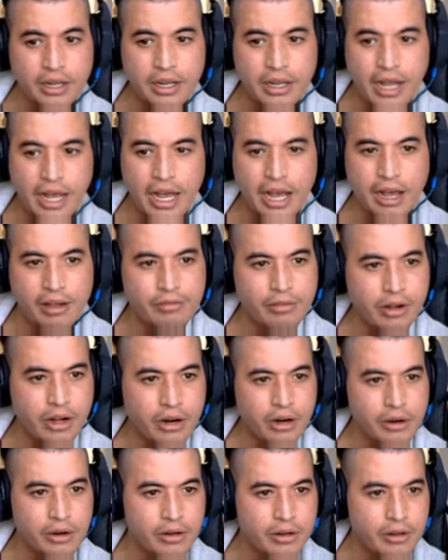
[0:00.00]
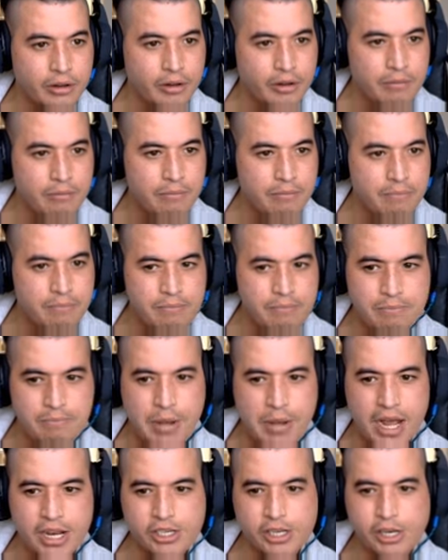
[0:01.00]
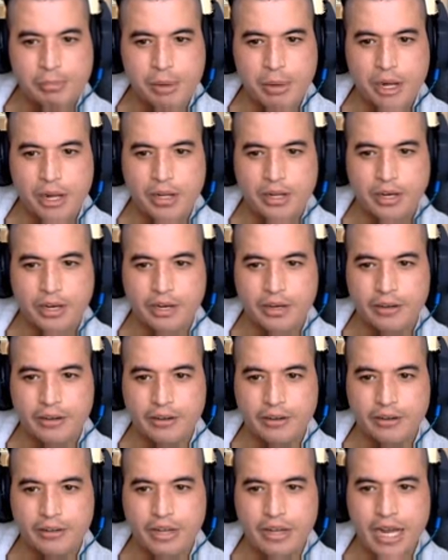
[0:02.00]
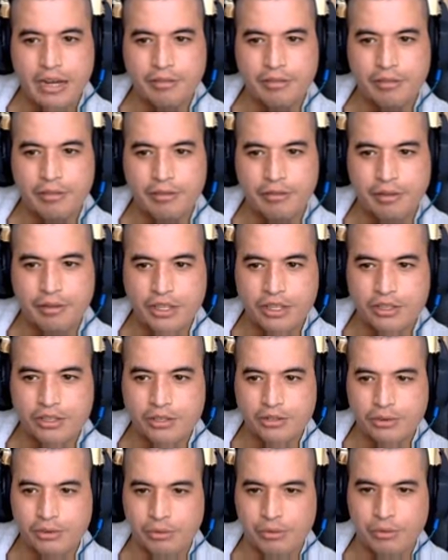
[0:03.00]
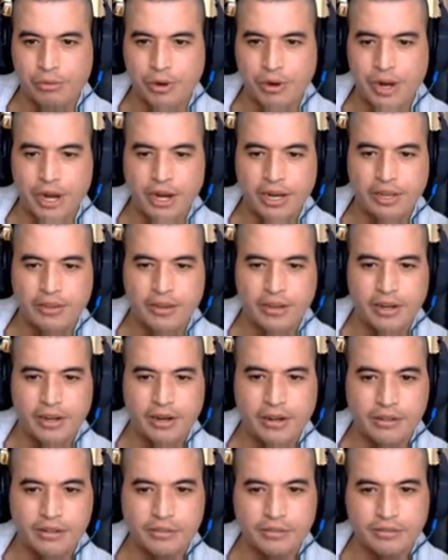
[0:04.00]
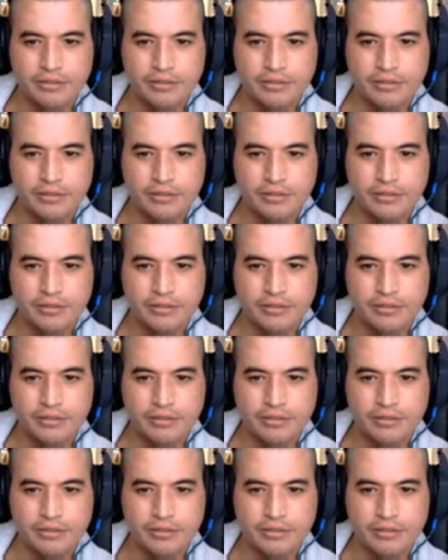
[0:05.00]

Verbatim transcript: have our magic ball here that fits right in there.